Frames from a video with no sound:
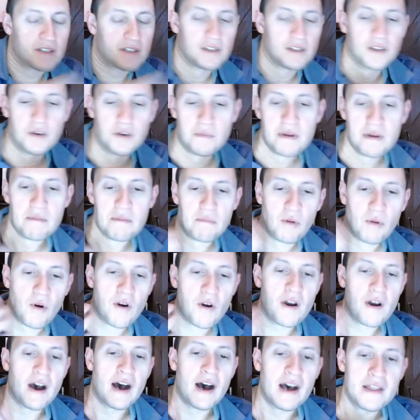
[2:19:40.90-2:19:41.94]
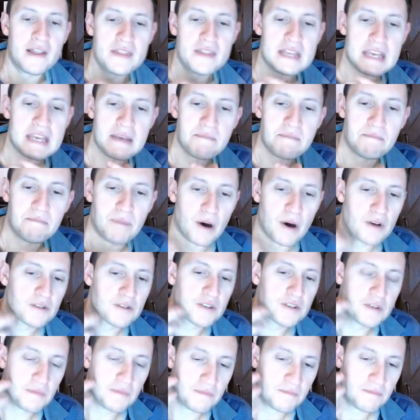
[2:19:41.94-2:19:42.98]
a little bit more on the
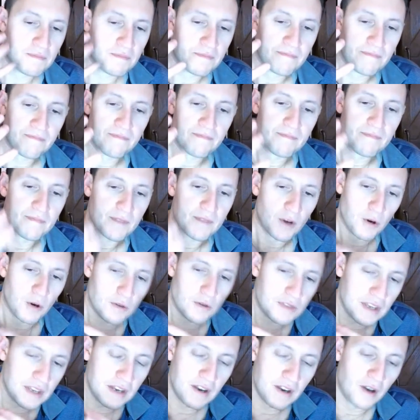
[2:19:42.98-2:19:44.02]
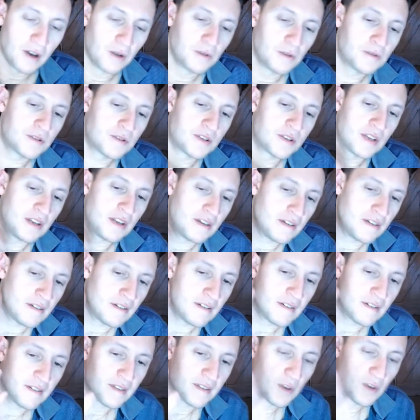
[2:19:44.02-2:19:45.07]
balsam, earthy notes, and
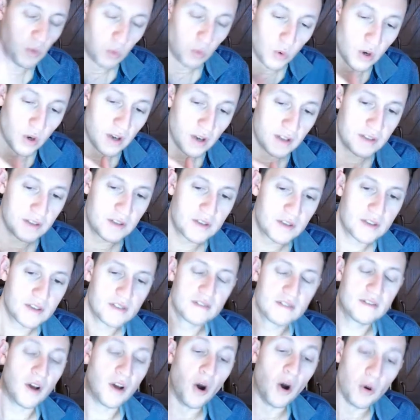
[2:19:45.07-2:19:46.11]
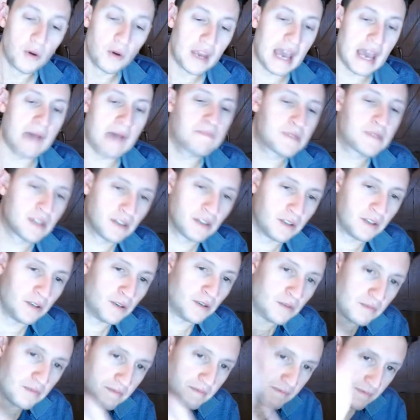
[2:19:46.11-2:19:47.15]
the woods, oak
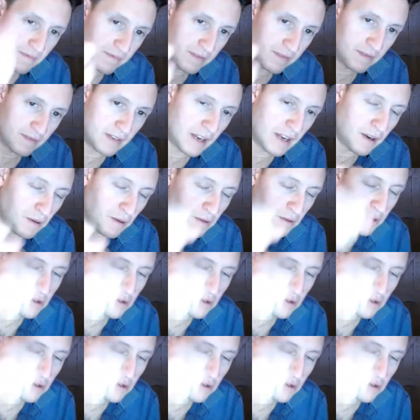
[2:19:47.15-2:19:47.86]
absolute you know the